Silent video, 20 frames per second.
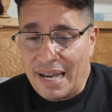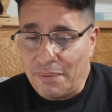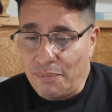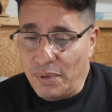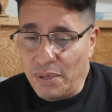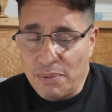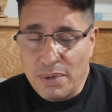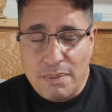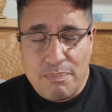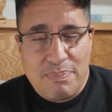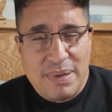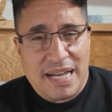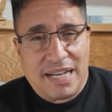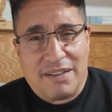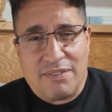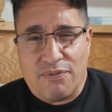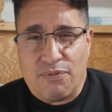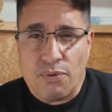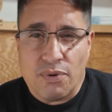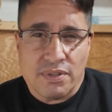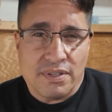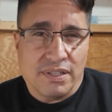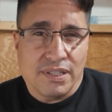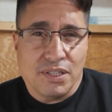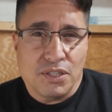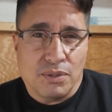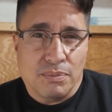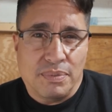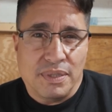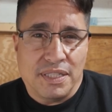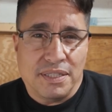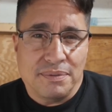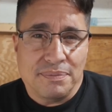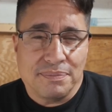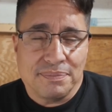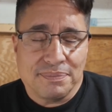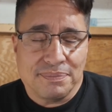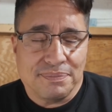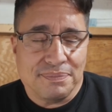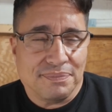we went back and forth a little bit,
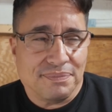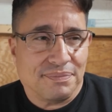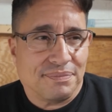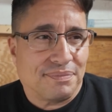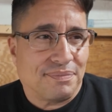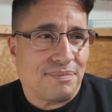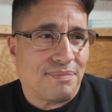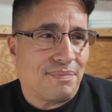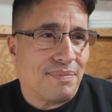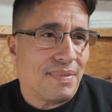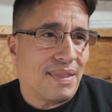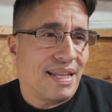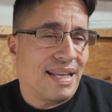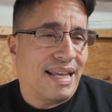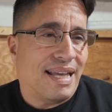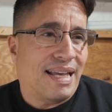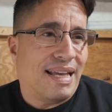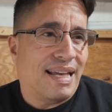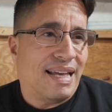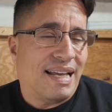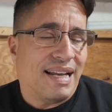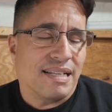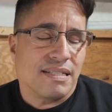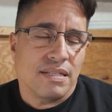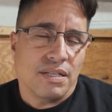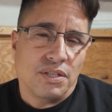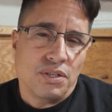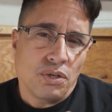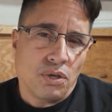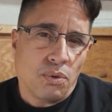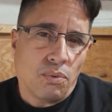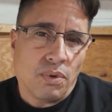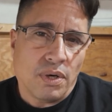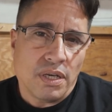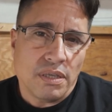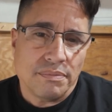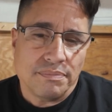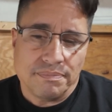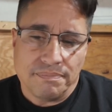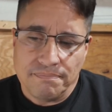and I said, you know
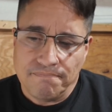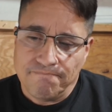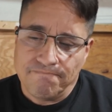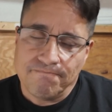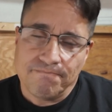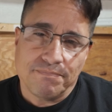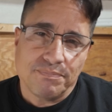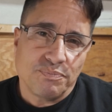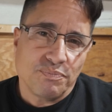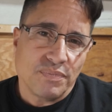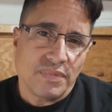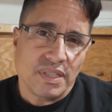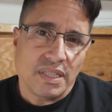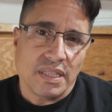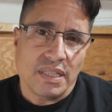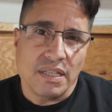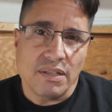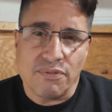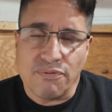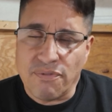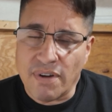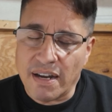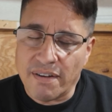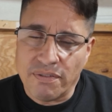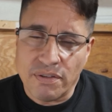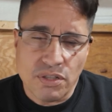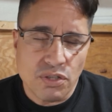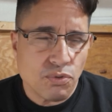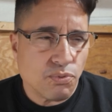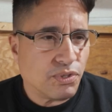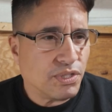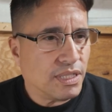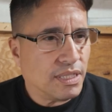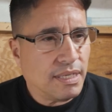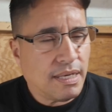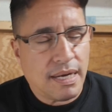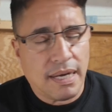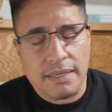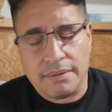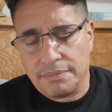what? If 500 is what you
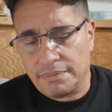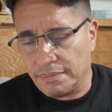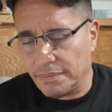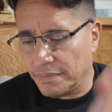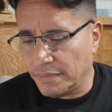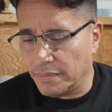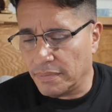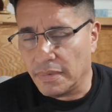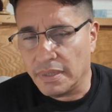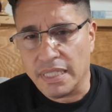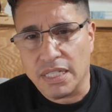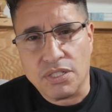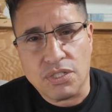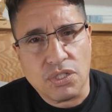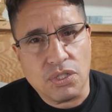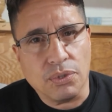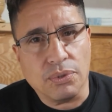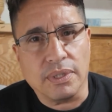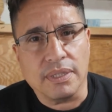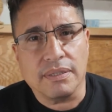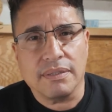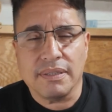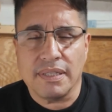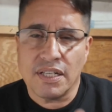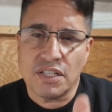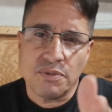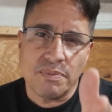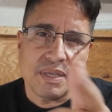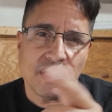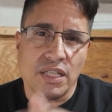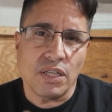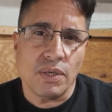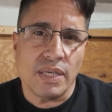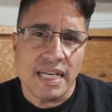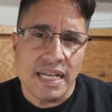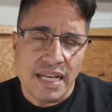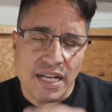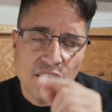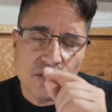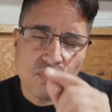got, let's do it. Let's make it.
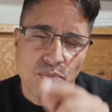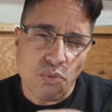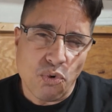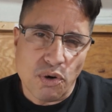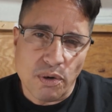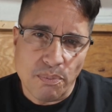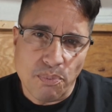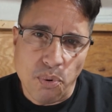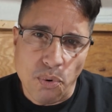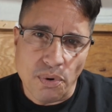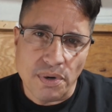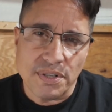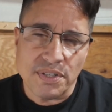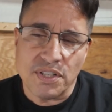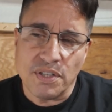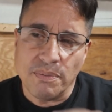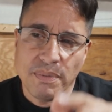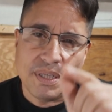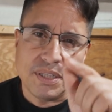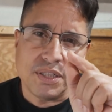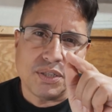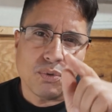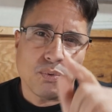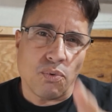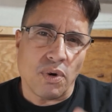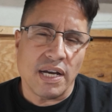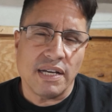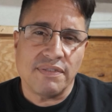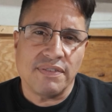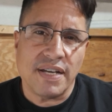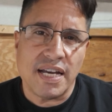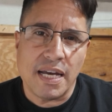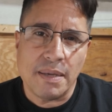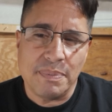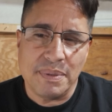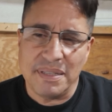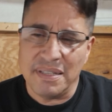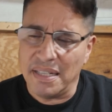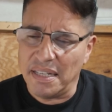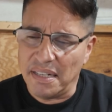It's more important to make your wife
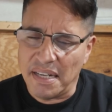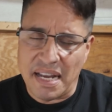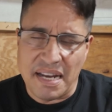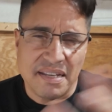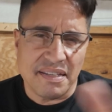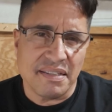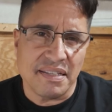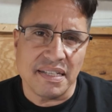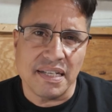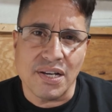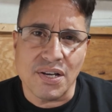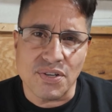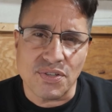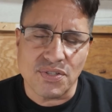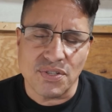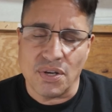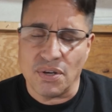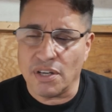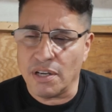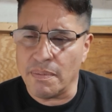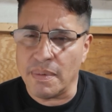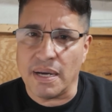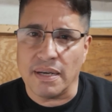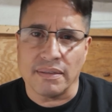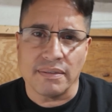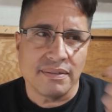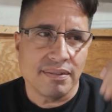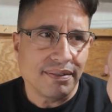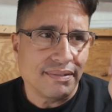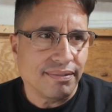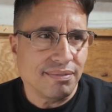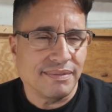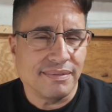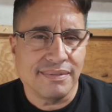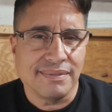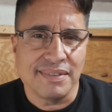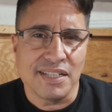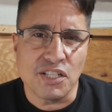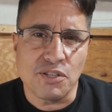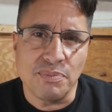happy than anything else. So come on,
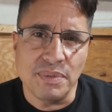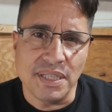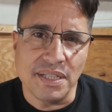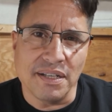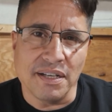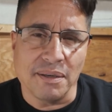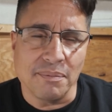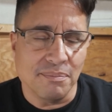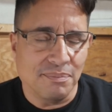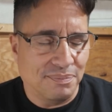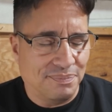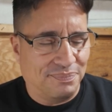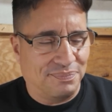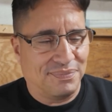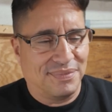let's meet up.